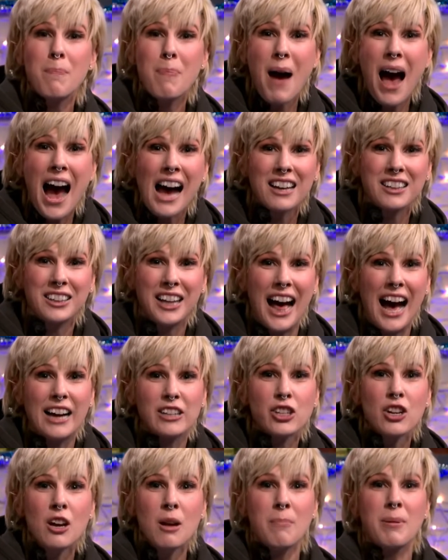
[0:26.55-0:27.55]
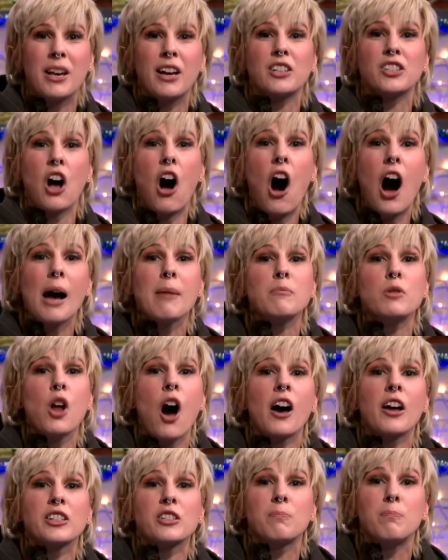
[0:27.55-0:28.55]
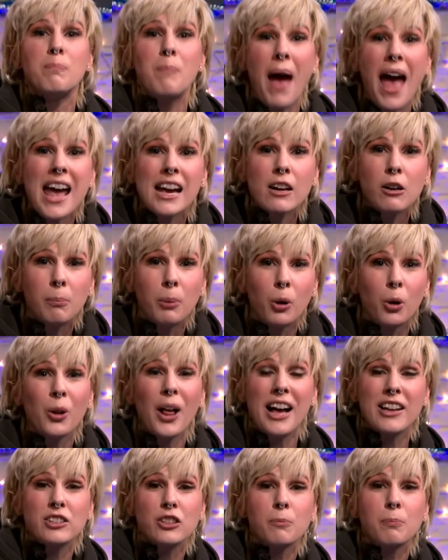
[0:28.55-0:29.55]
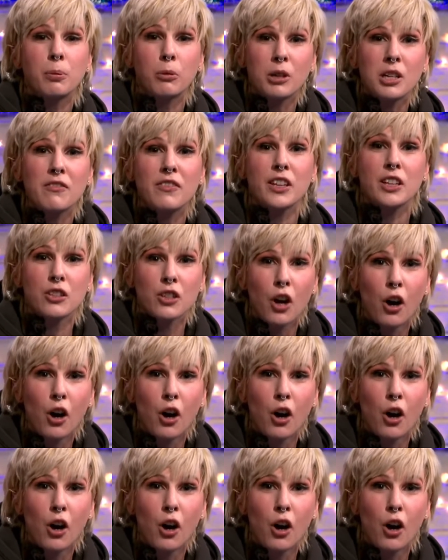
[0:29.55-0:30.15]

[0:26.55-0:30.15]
backlash because I'm not as bangable as the previous